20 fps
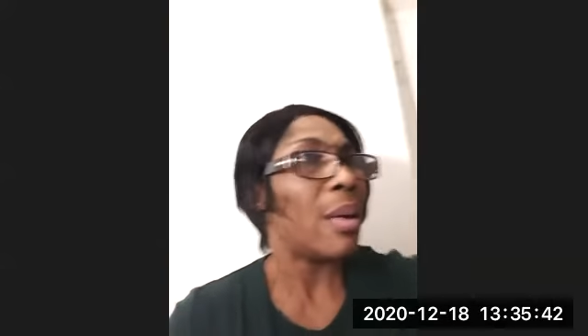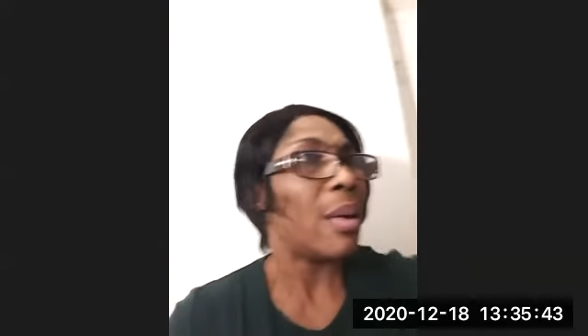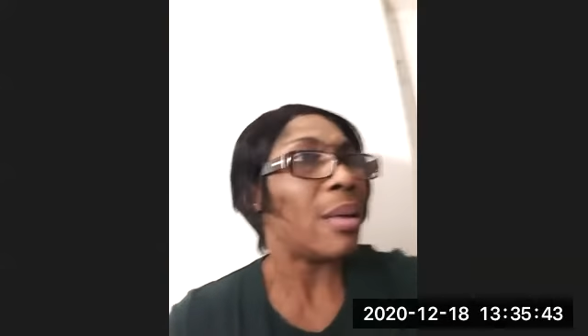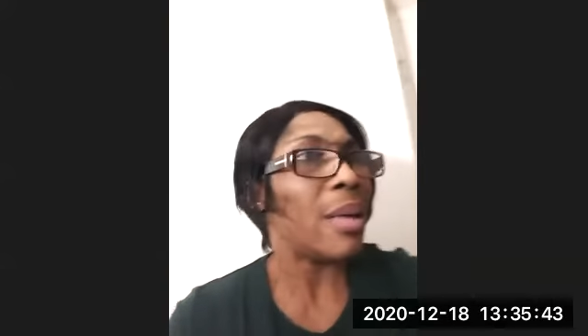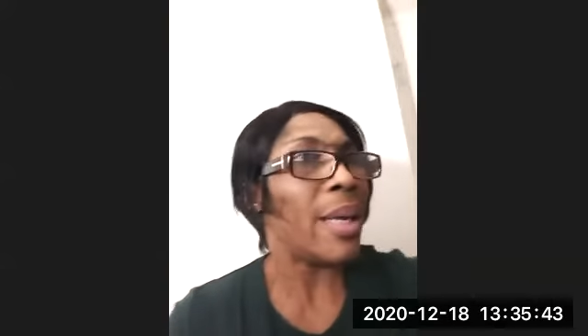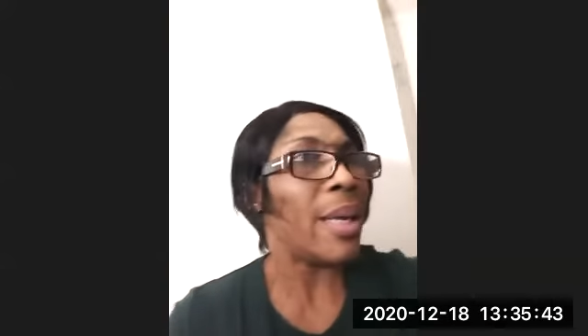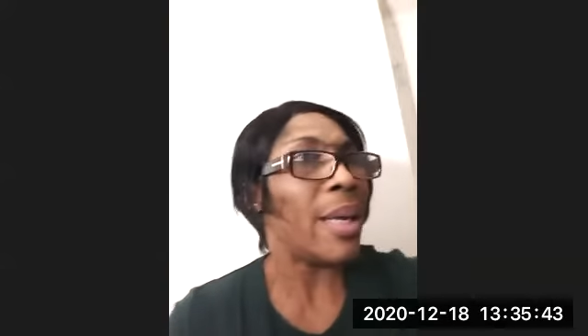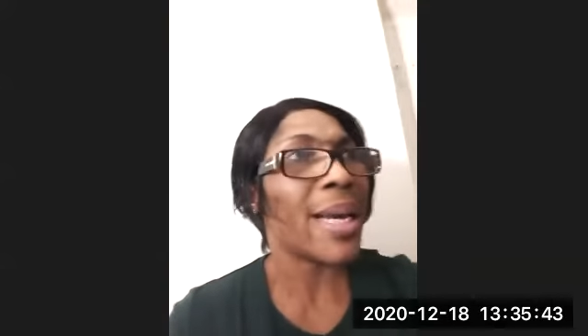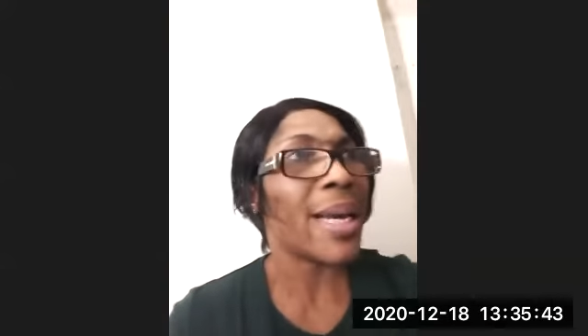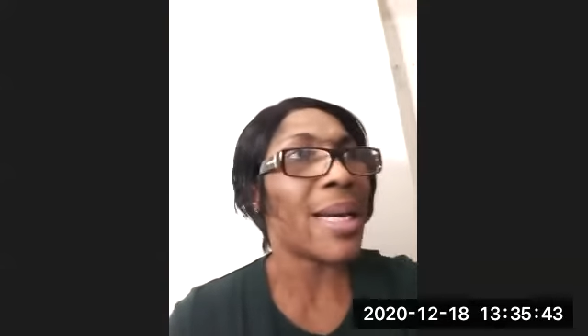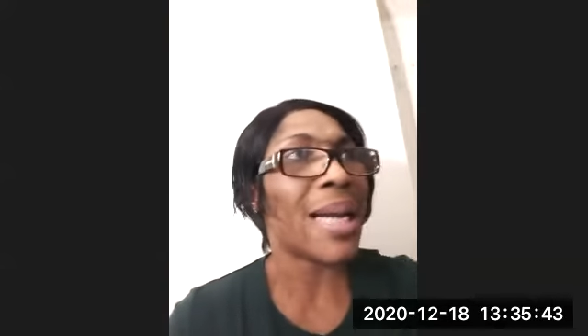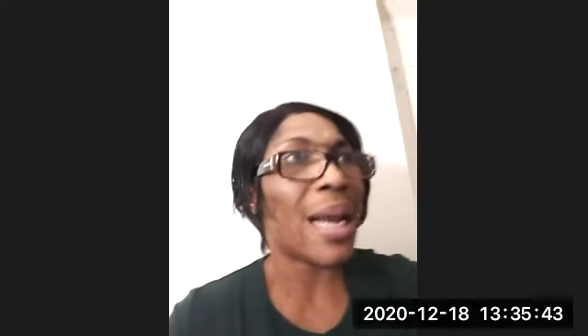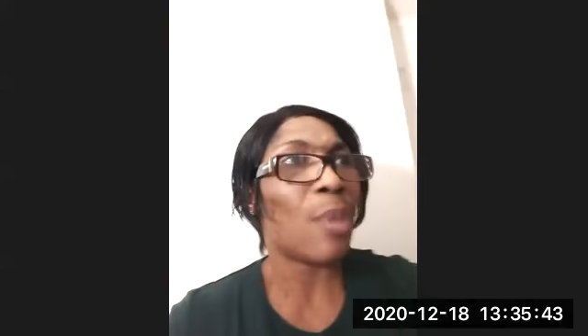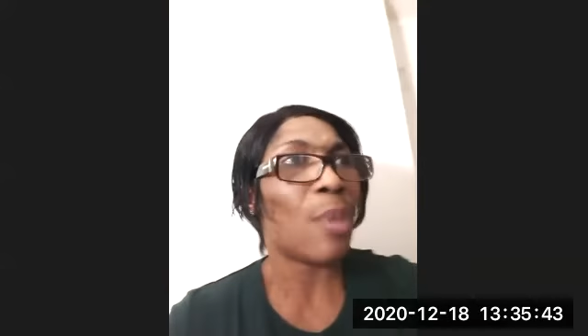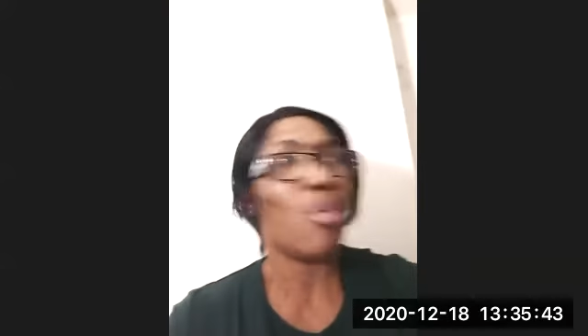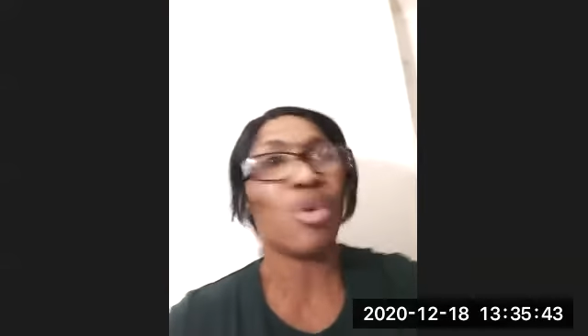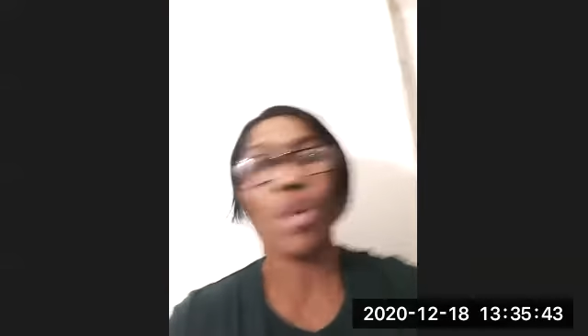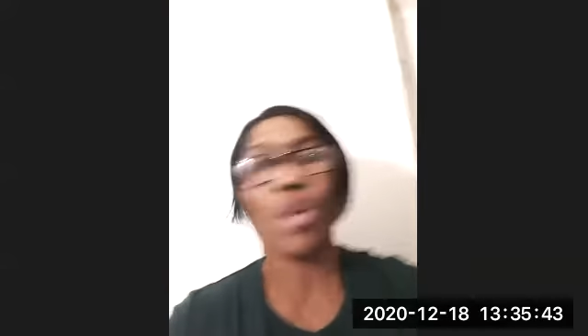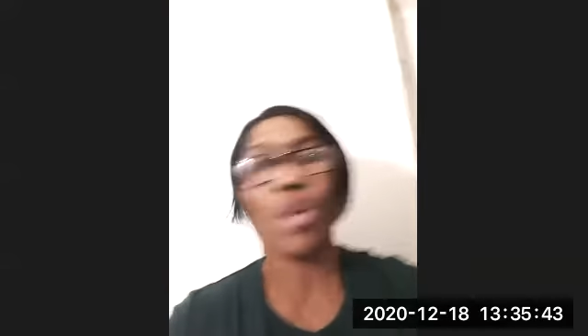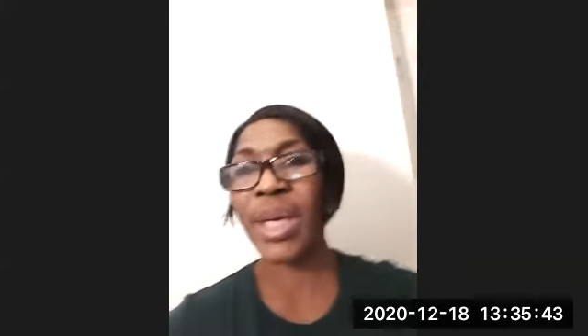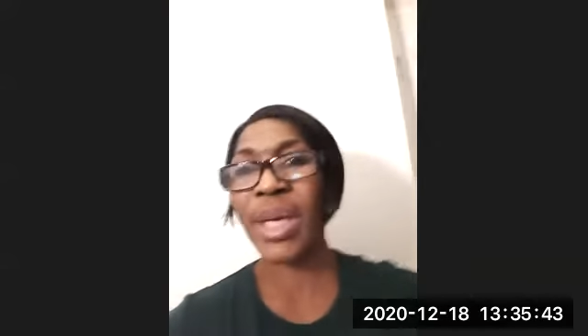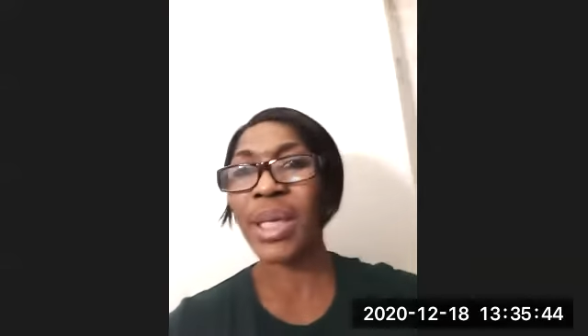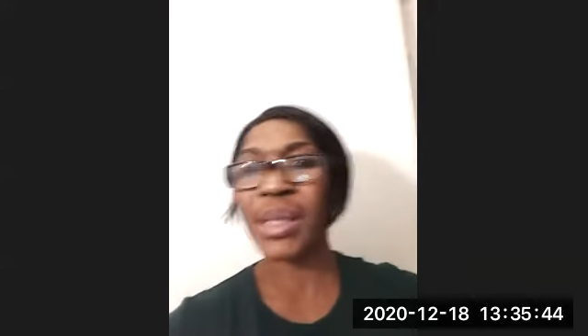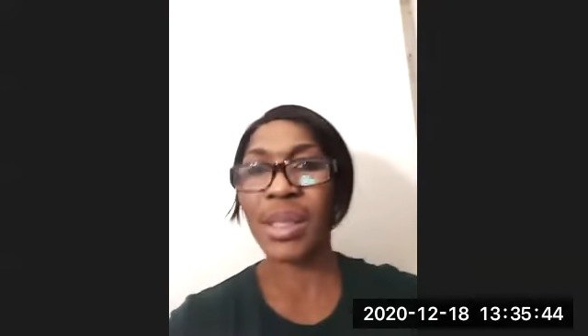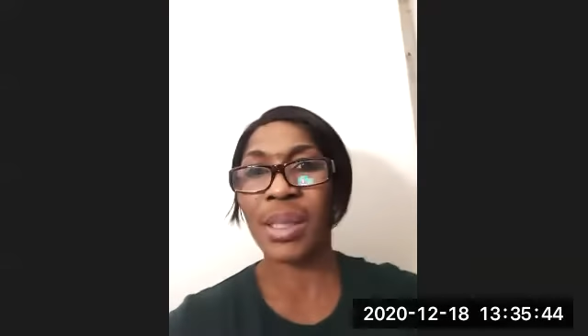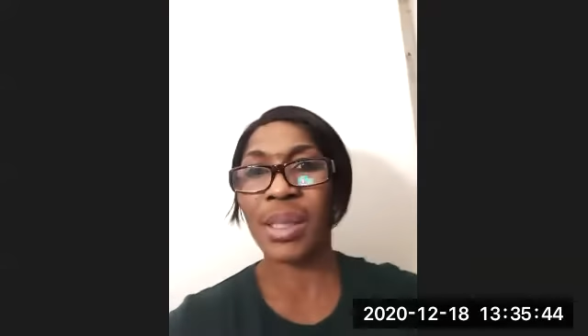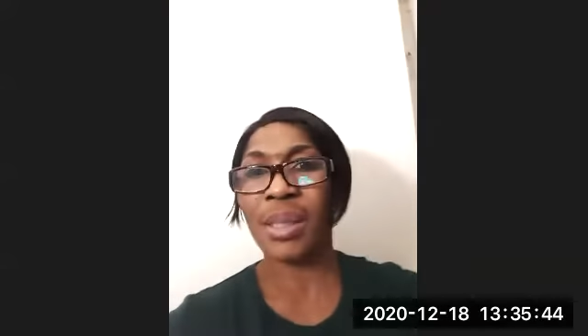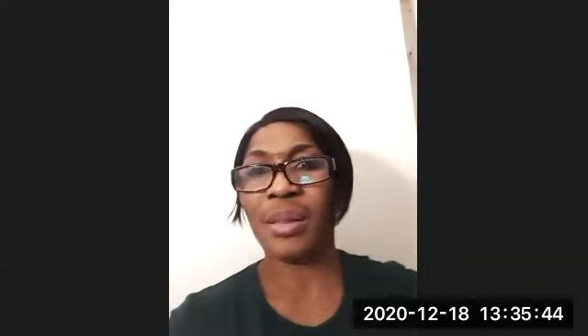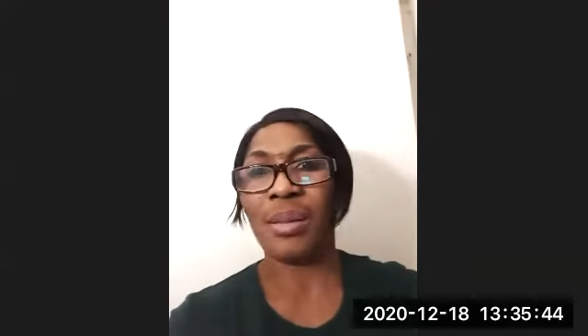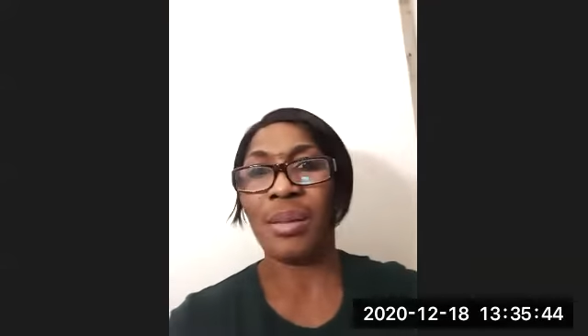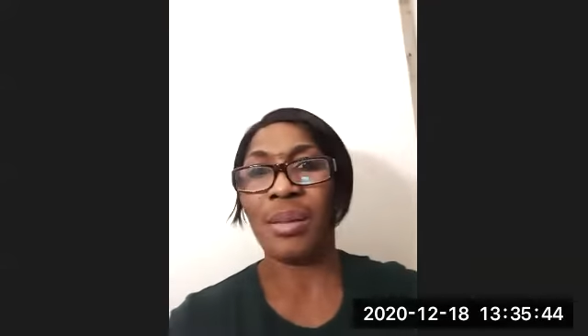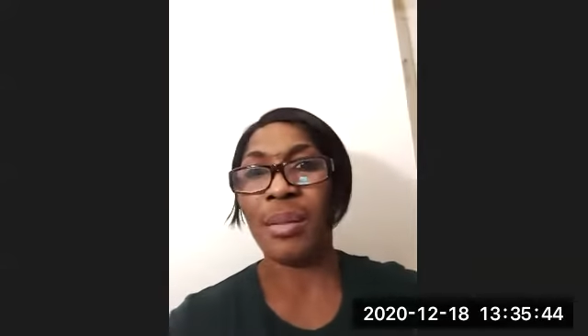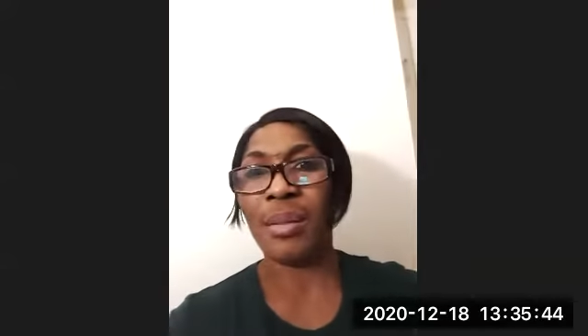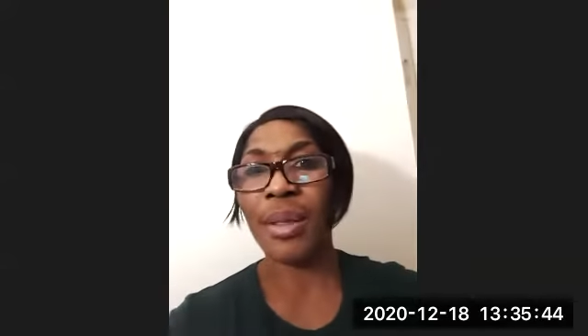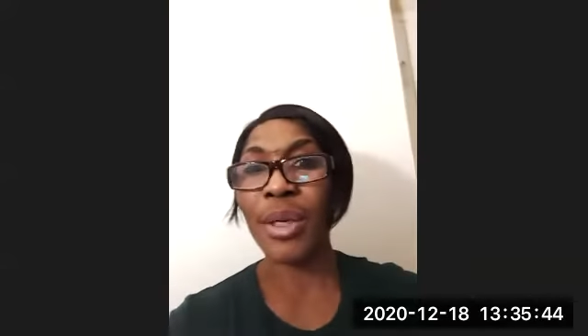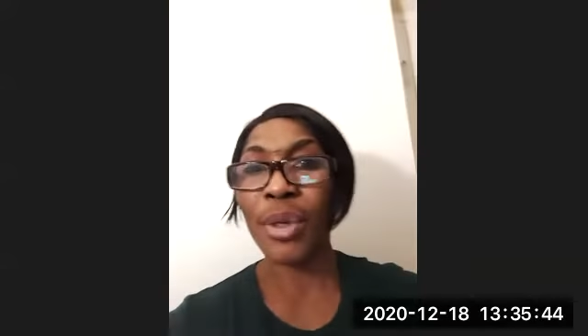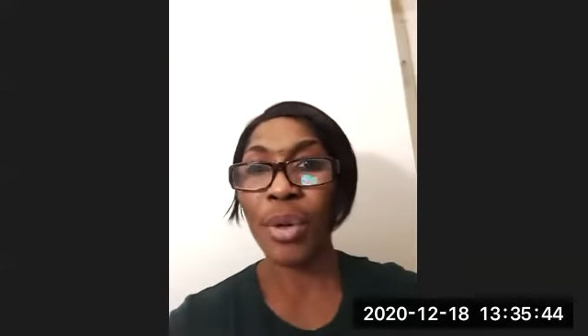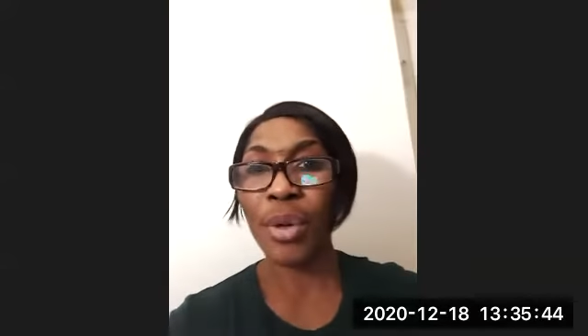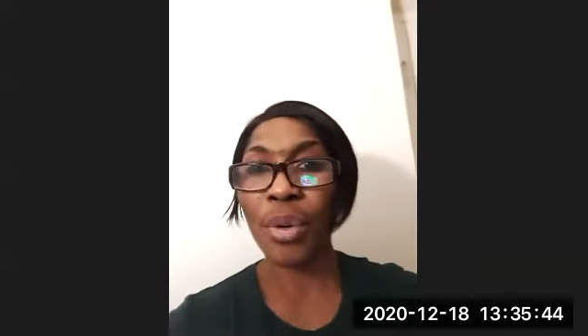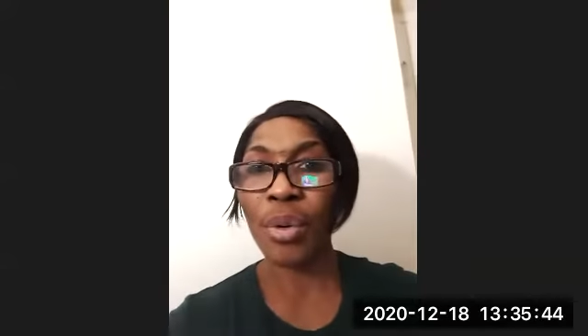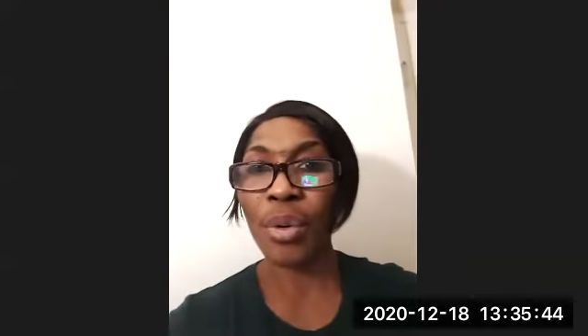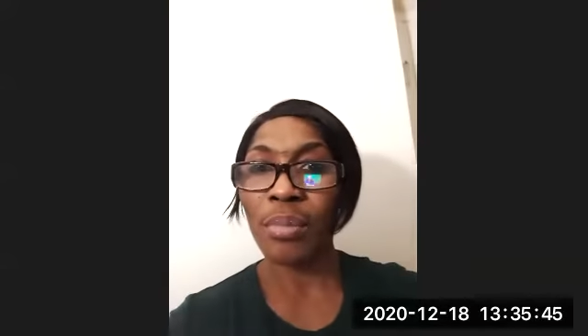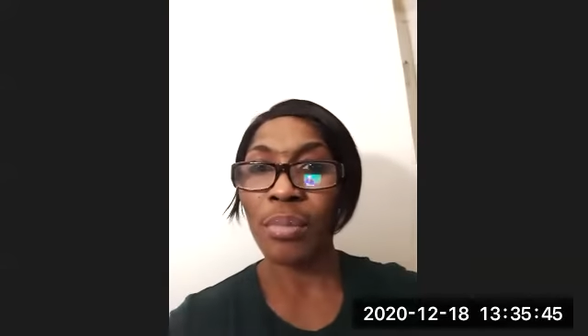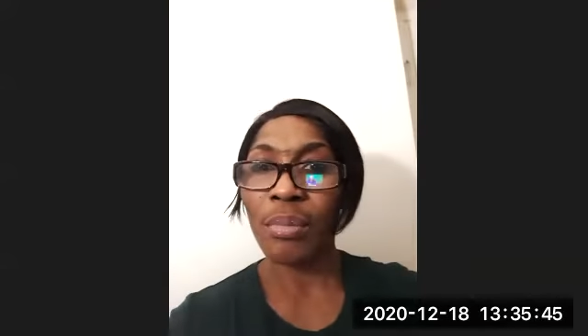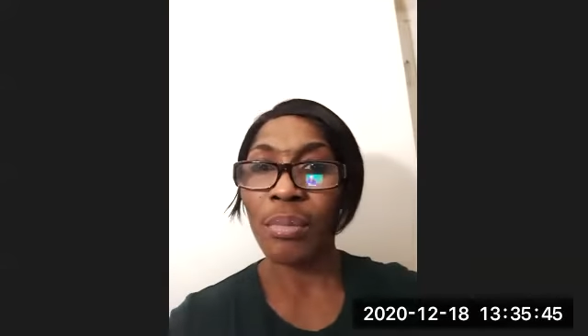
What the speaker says: again, I will not eat, you know.